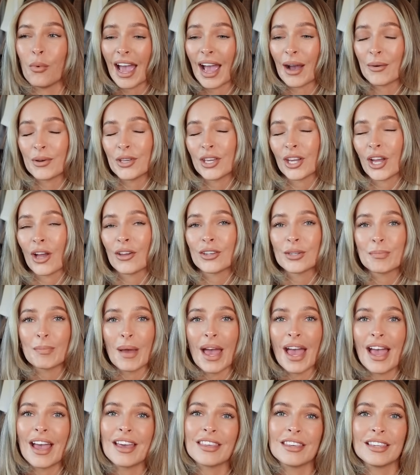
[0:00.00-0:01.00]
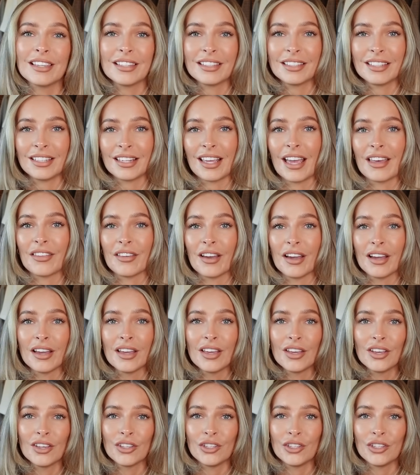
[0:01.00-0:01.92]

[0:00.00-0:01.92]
How are you going to pair things together?